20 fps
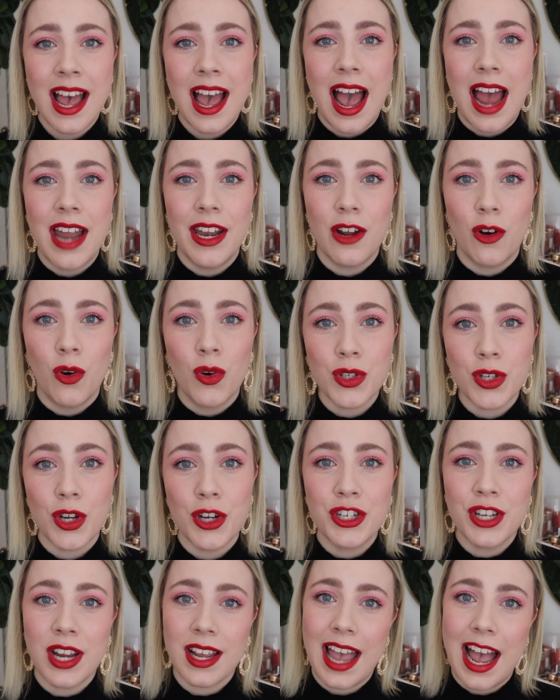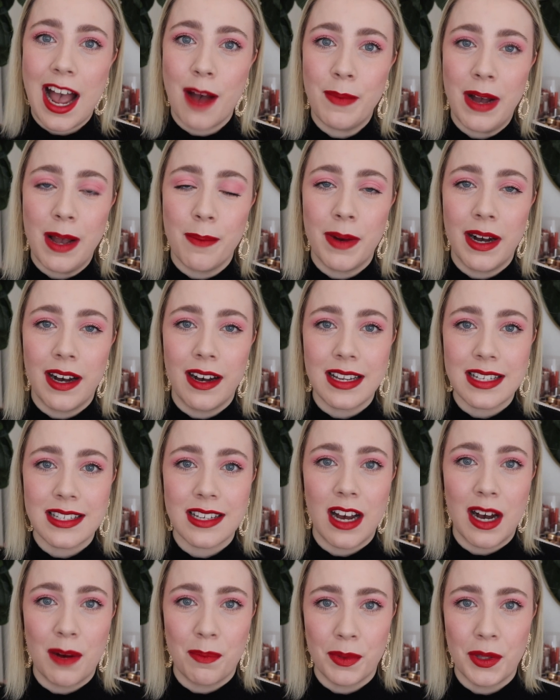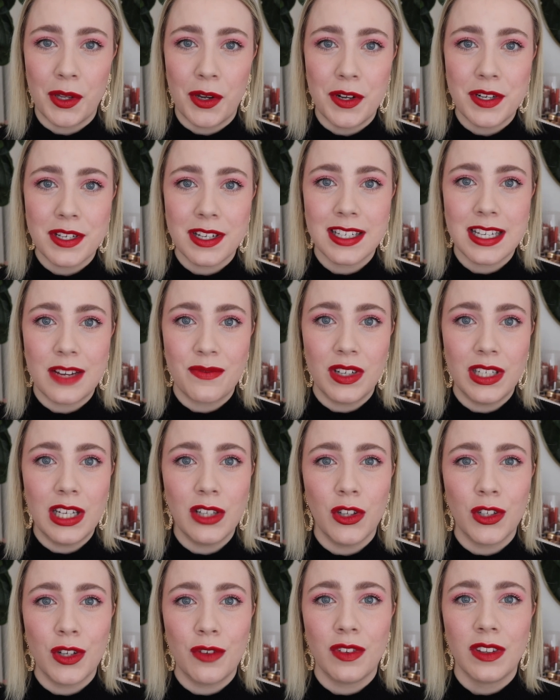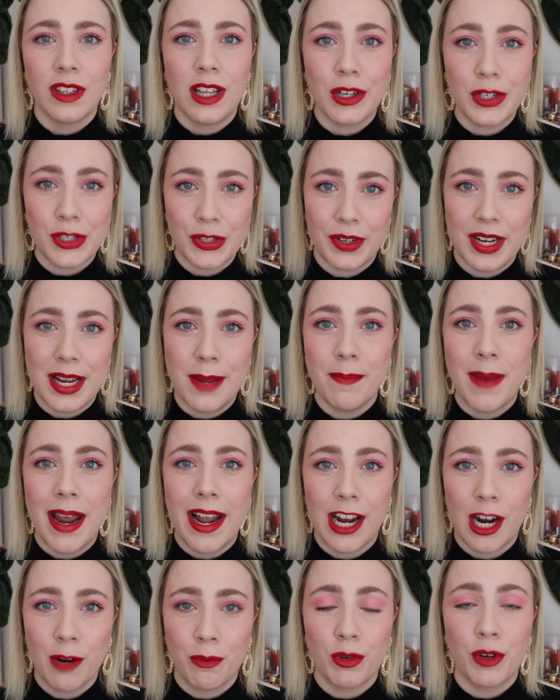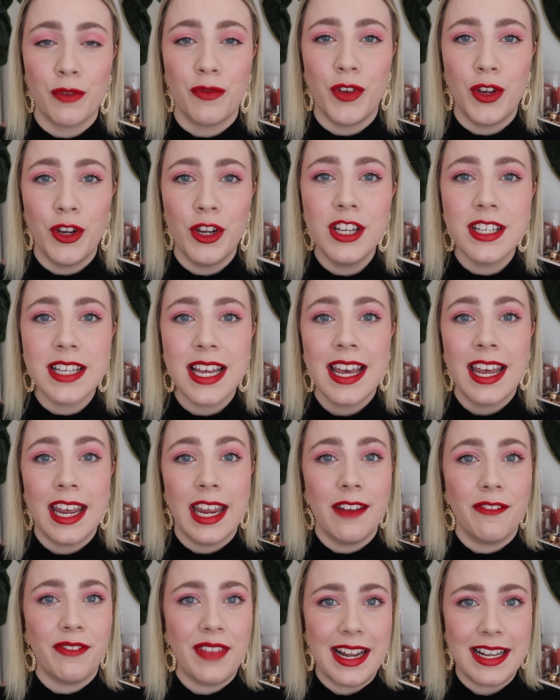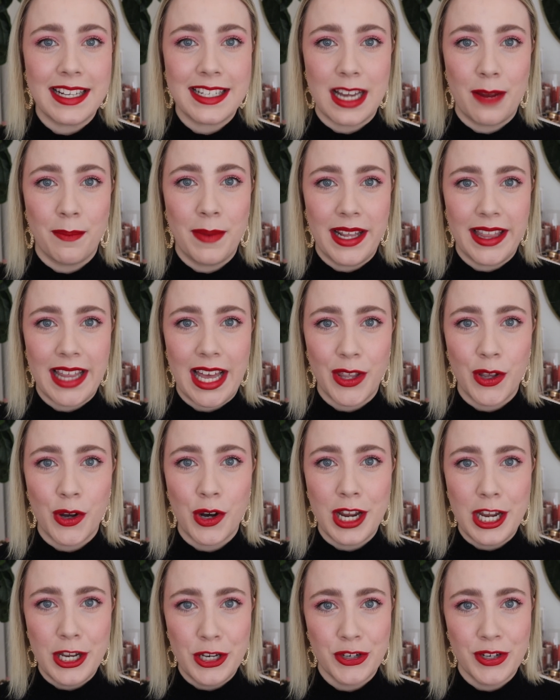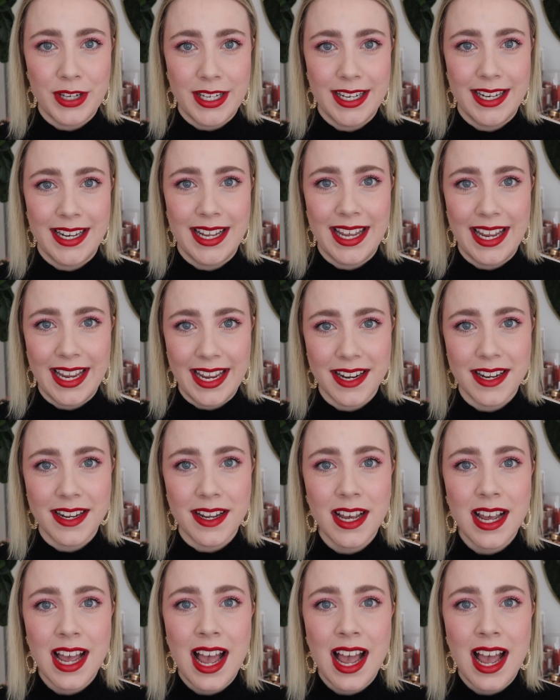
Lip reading: and also check out my past uploads because I've done a lot of luxury makeup reviews if that's something that you're interested in.